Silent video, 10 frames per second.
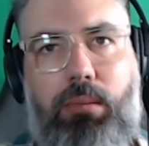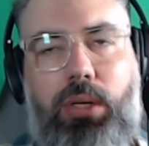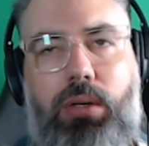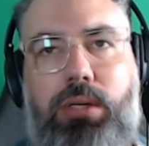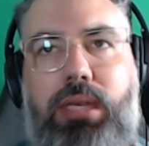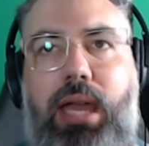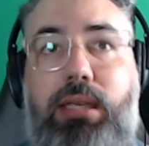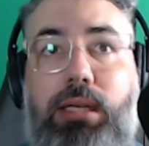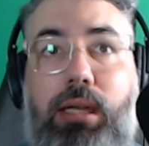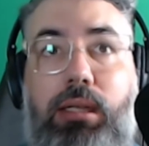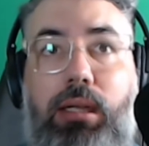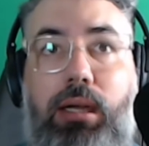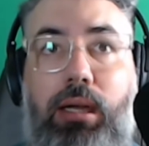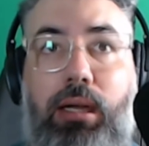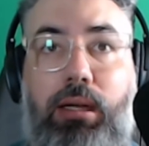Because as
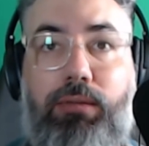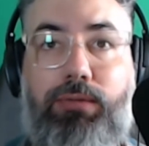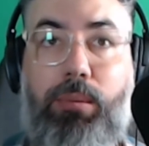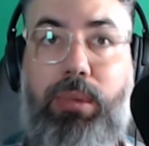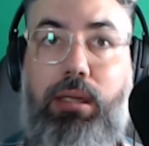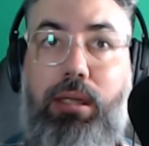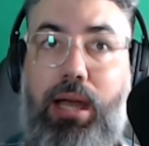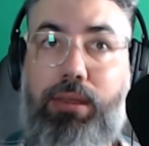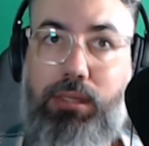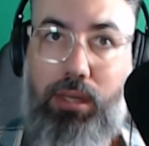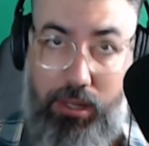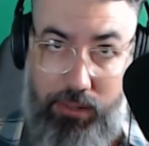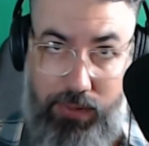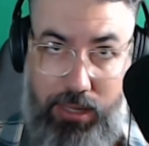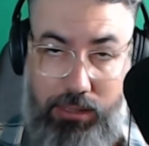from the other side of
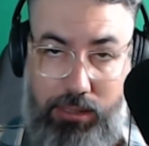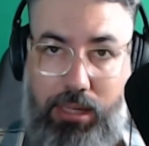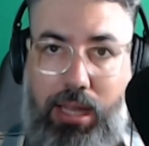the fence,